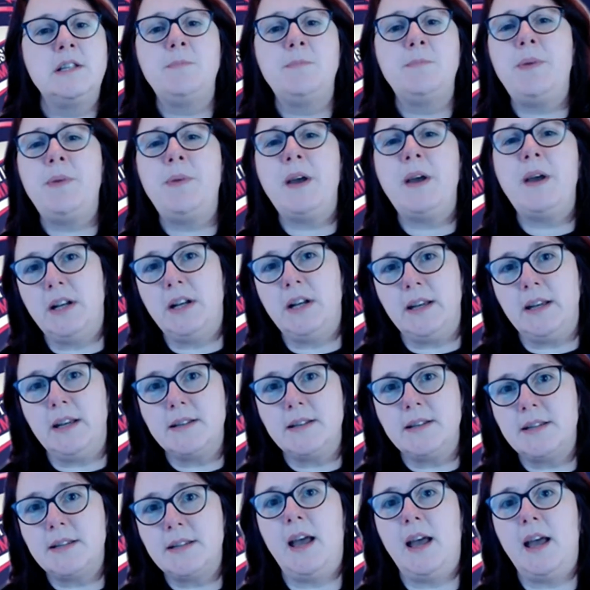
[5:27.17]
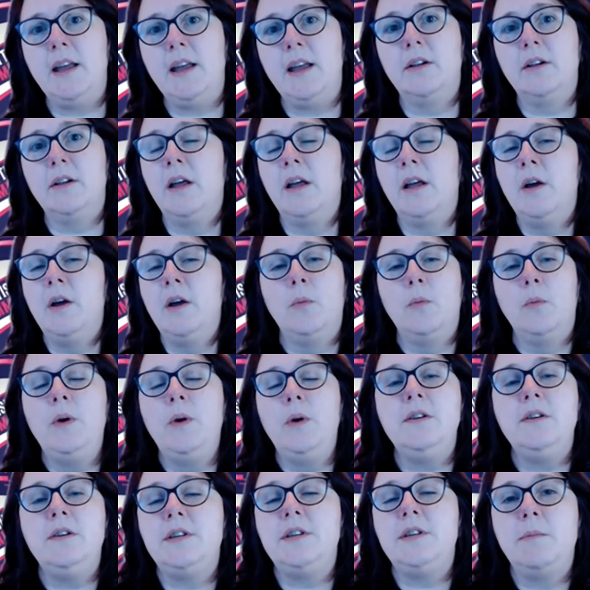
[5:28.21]
especially at scale, we're
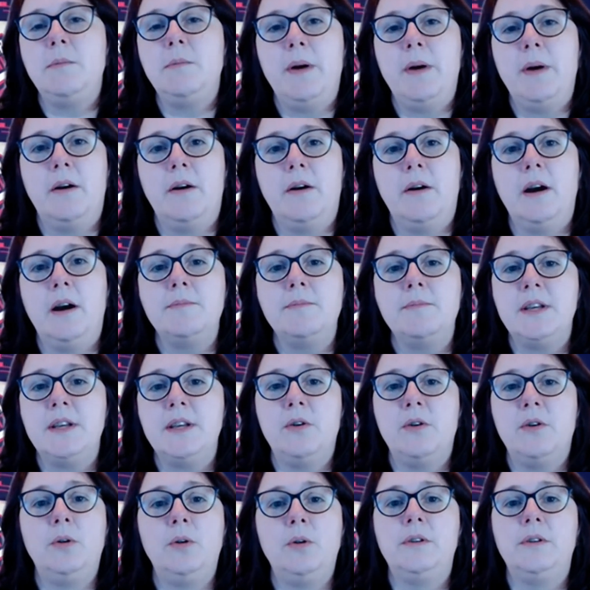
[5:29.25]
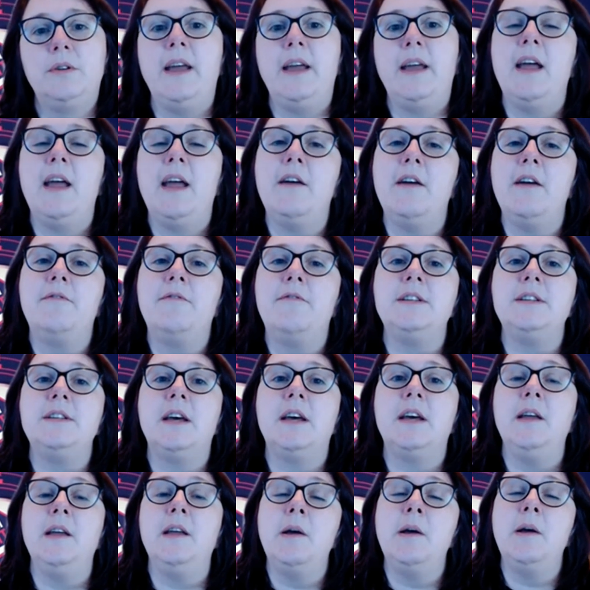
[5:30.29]
using PowerApps all day, every
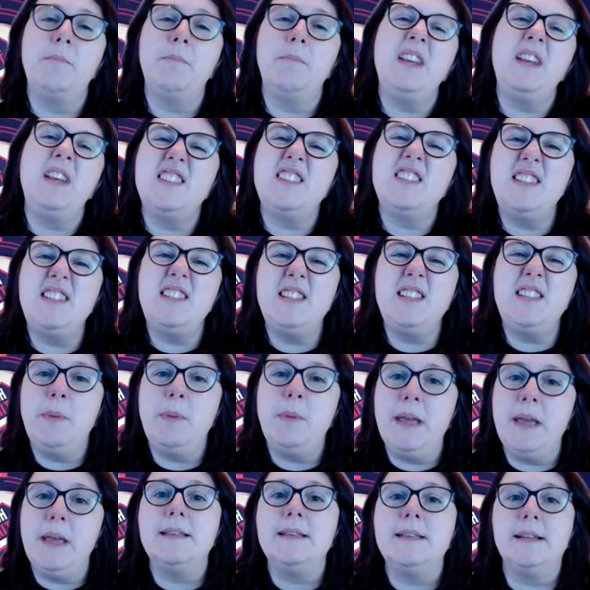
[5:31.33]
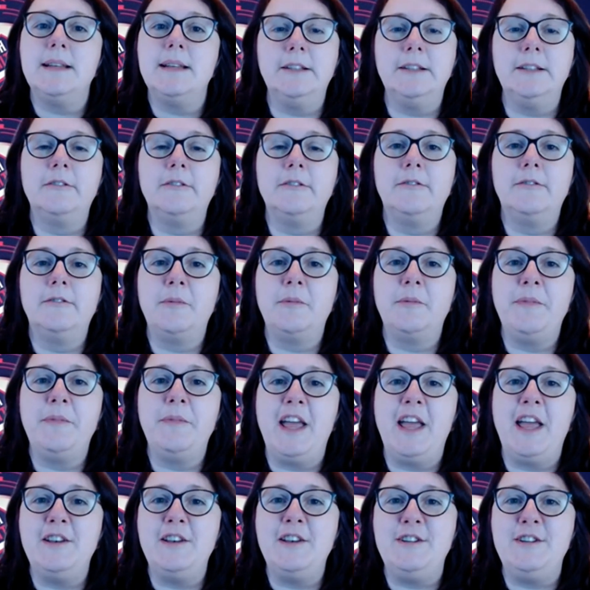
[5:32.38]
day, but it just disappears a little from the
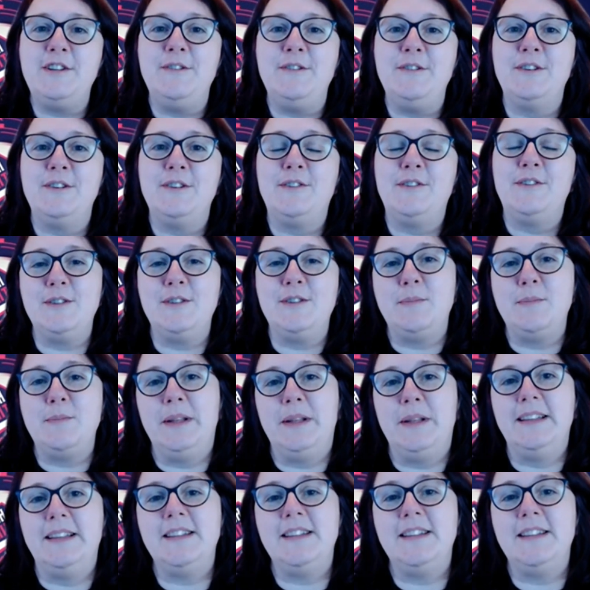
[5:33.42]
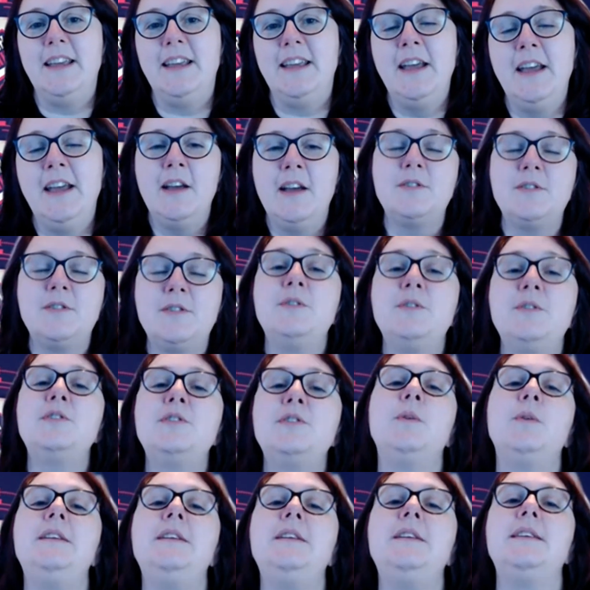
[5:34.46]
end user's visibility. So I just
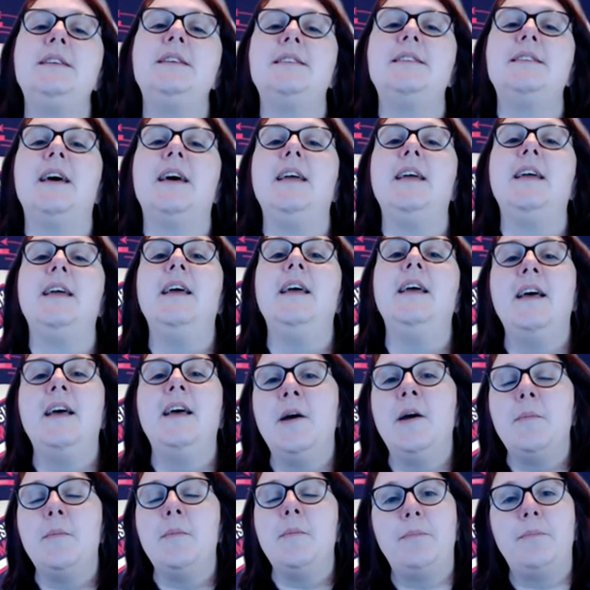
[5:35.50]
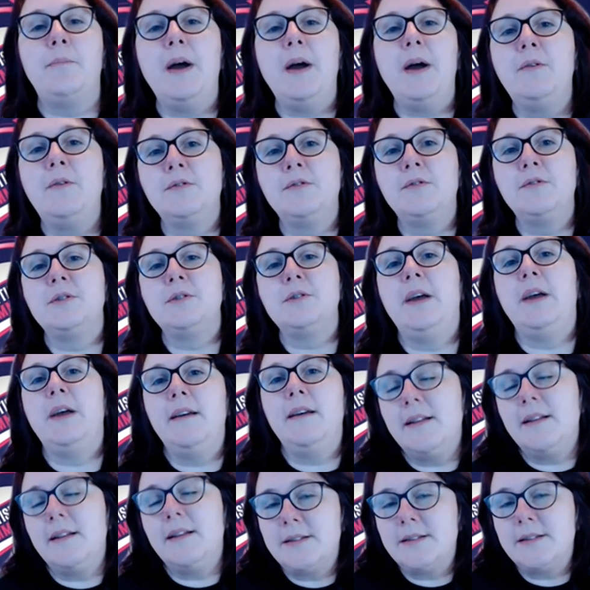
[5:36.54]
wanted to say, Power Automate,
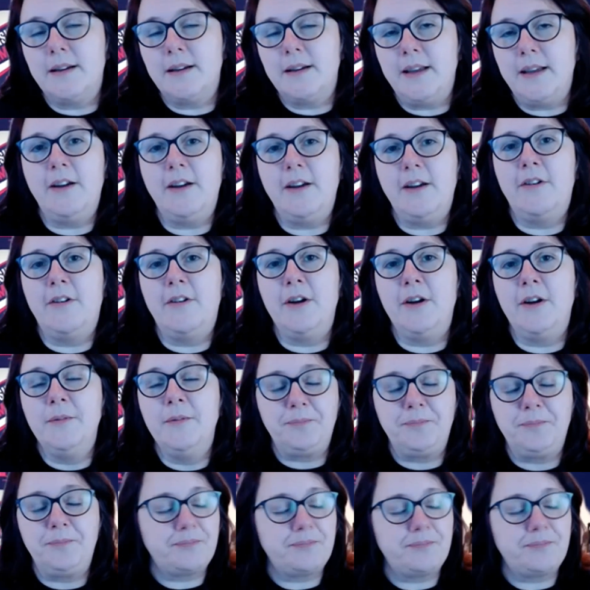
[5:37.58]
unsung hero.